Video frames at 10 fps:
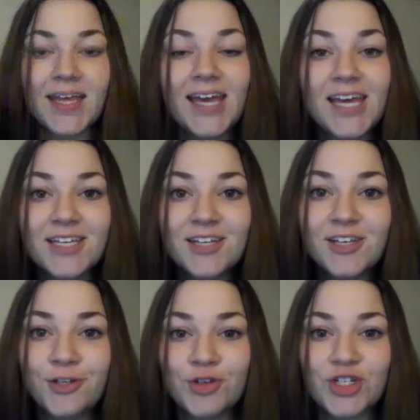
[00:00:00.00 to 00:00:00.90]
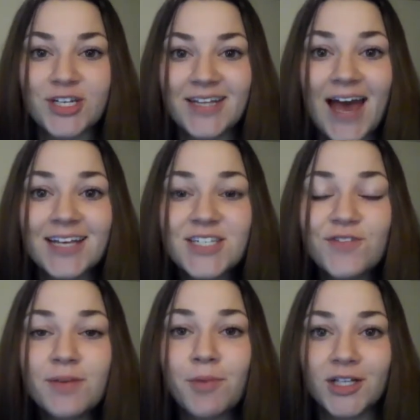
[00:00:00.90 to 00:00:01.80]
In conclusion, actively
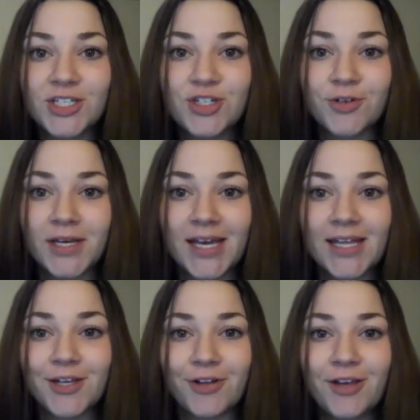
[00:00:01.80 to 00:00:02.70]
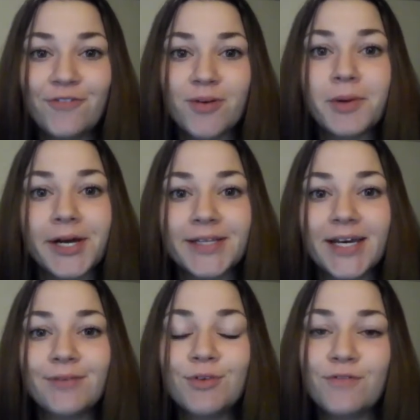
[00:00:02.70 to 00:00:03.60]
monitoring and learning from online
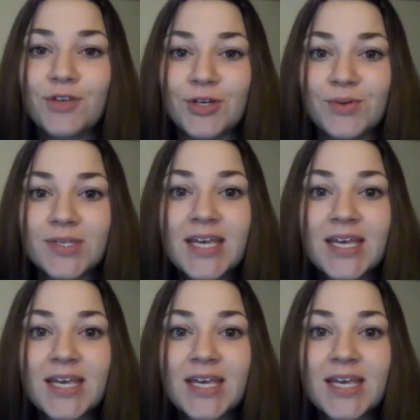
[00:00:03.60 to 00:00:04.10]
reviews